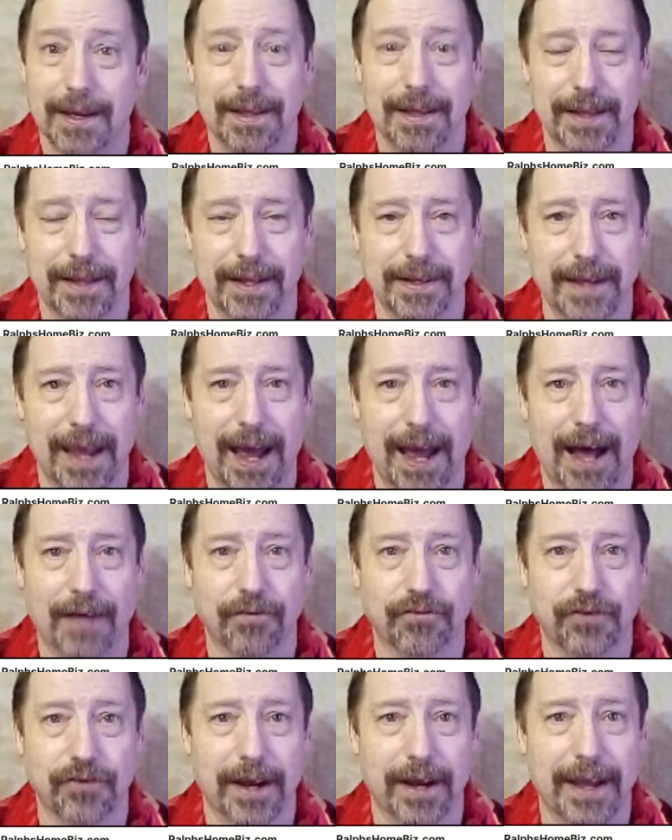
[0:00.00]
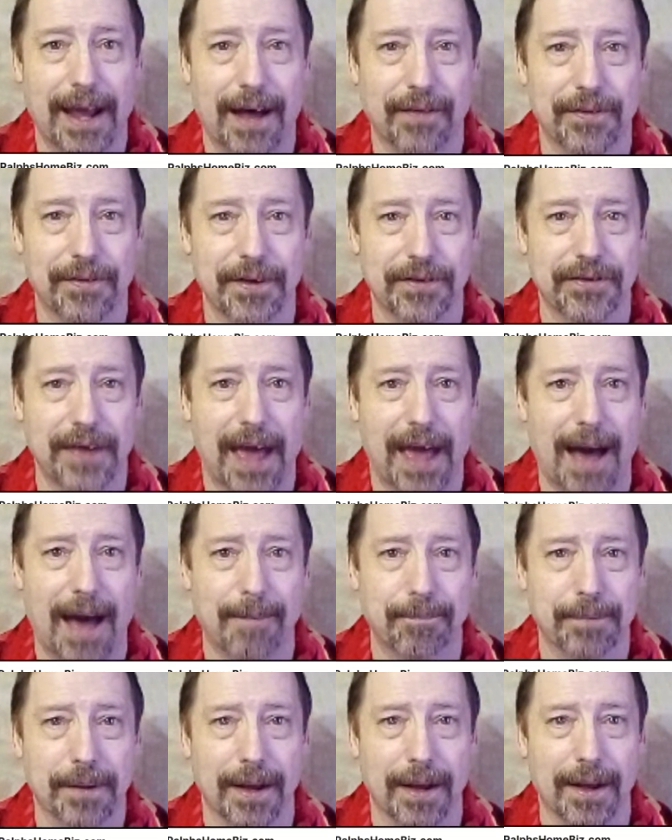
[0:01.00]
then check out this
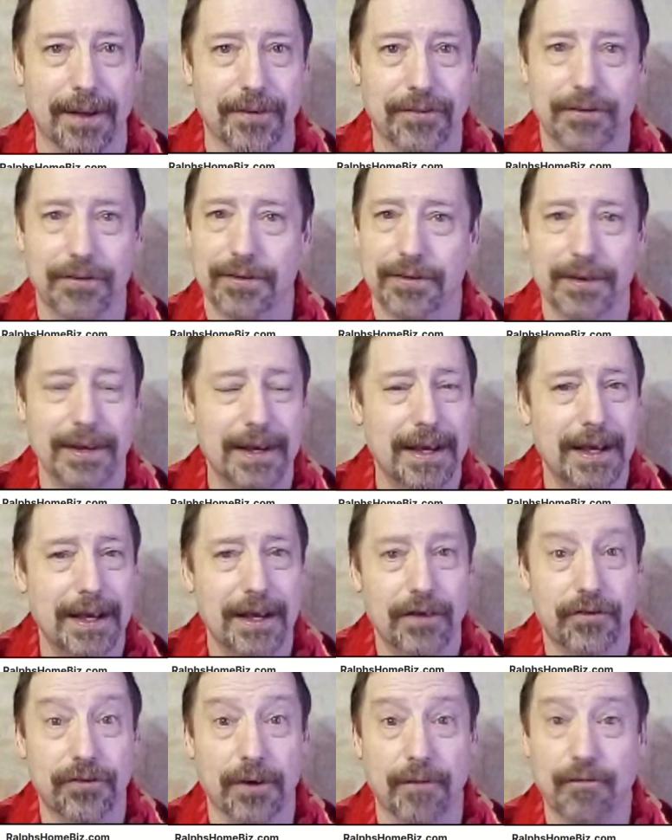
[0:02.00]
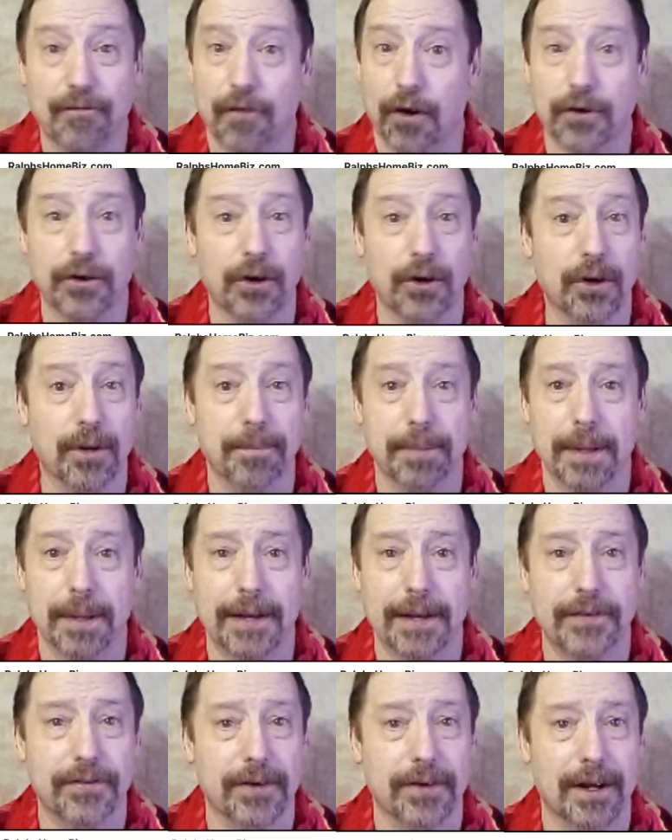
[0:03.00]
app, because so far no
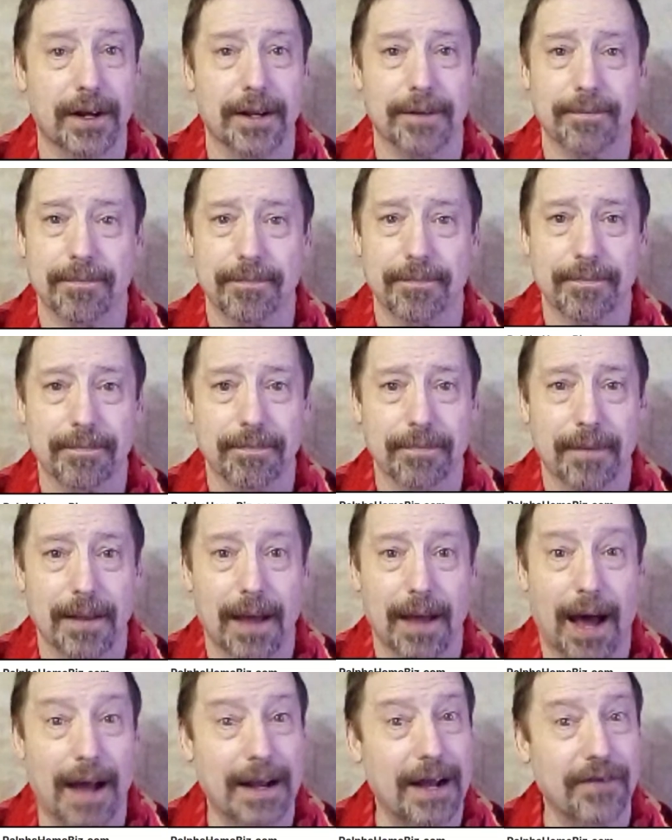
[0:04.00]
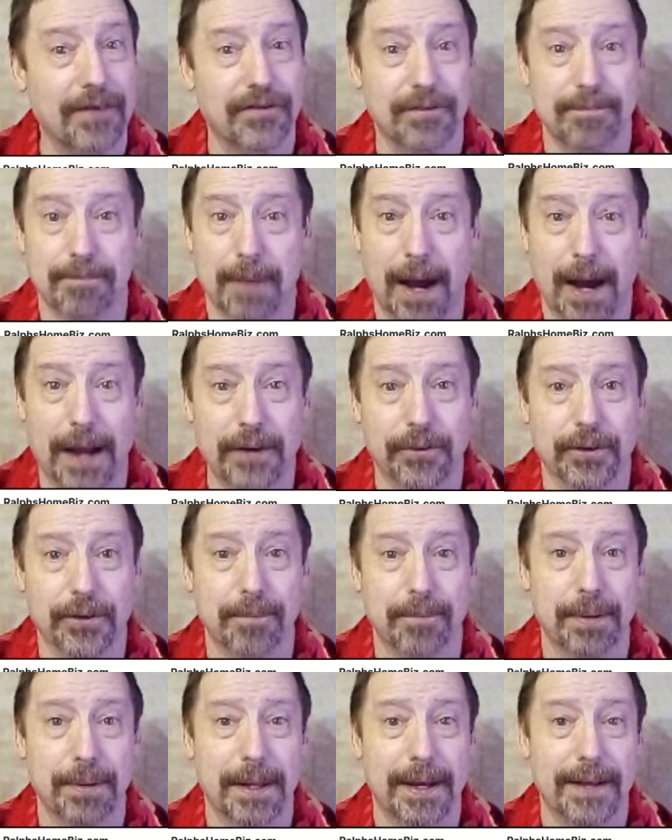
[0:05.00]
complaints on it. I got some minor
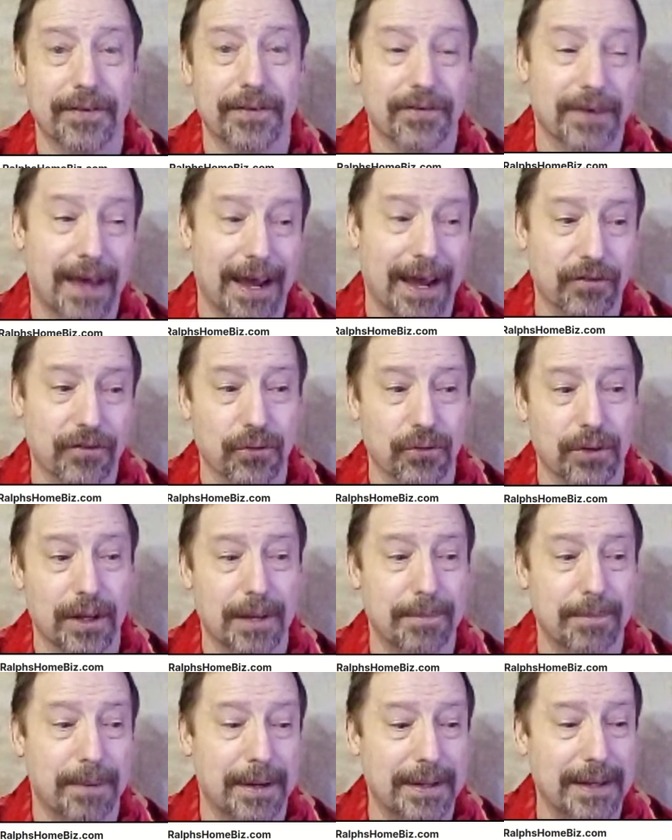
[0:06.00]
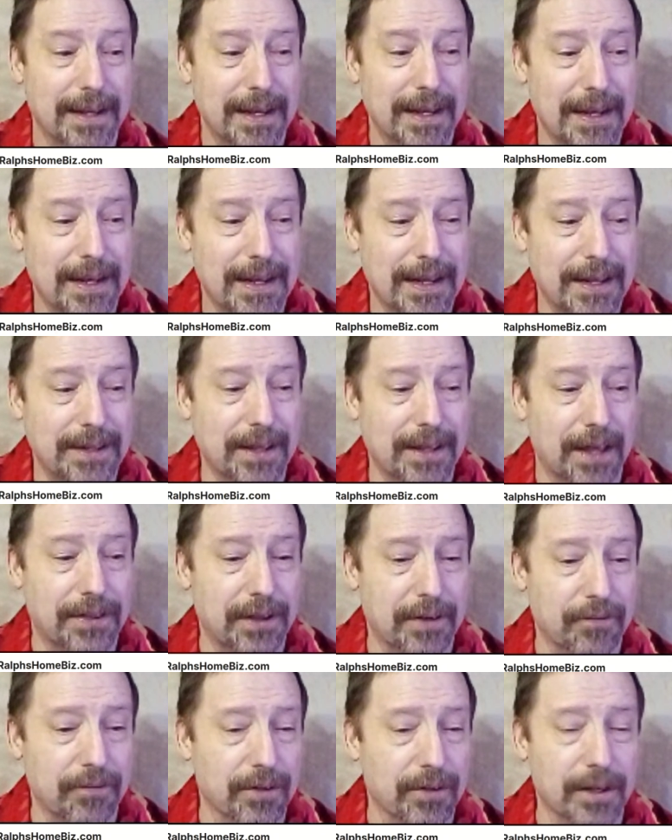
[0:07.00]
complaints actually, but
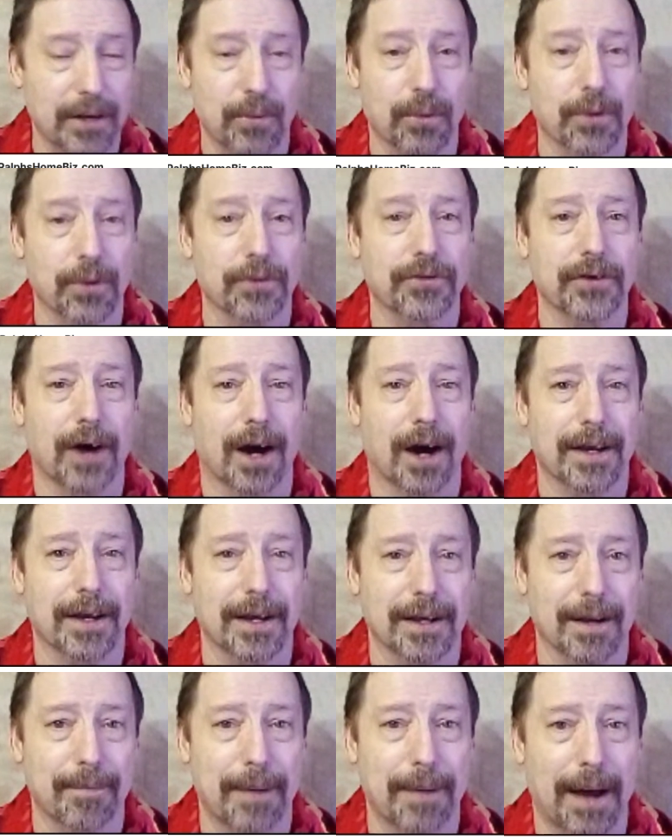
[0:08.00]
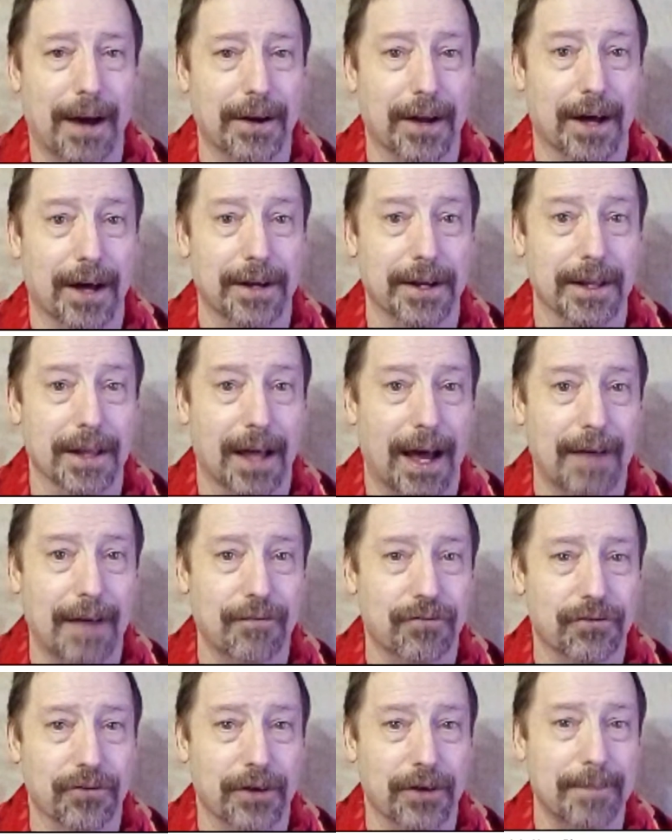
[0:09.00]
nothing really worth talking about on the live
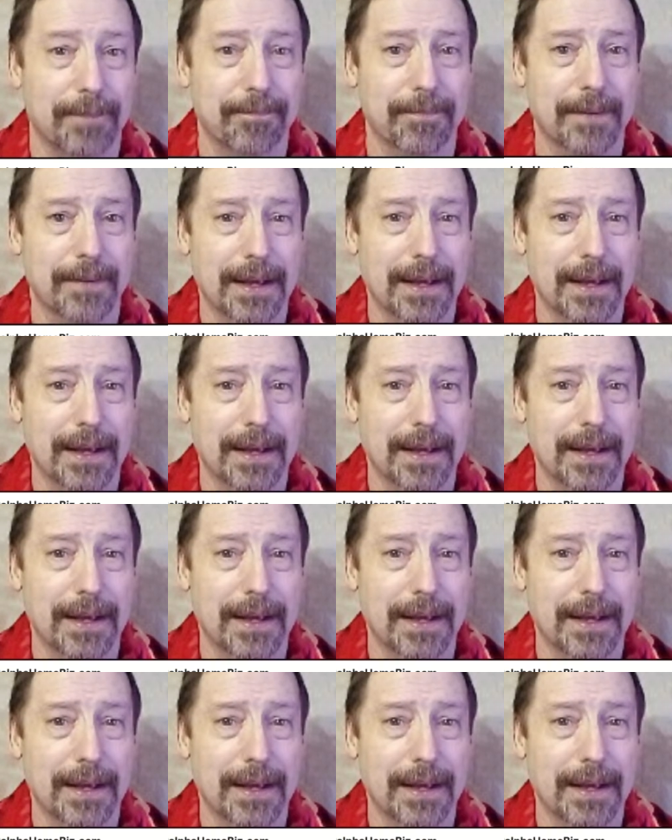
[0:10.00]
stream.